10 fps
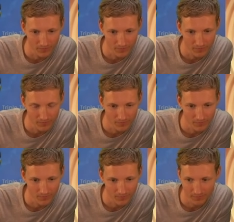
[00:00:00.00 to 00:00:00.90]

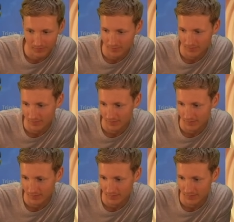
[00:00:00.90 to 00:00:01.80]

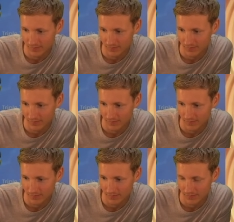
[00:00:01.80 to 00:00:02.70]

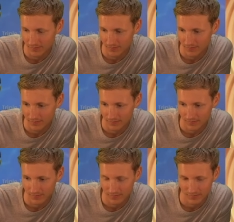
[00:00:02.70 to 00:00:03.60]

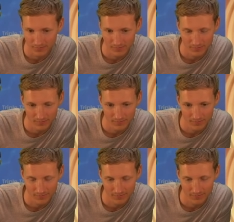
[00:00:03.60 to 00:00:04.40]
(silence)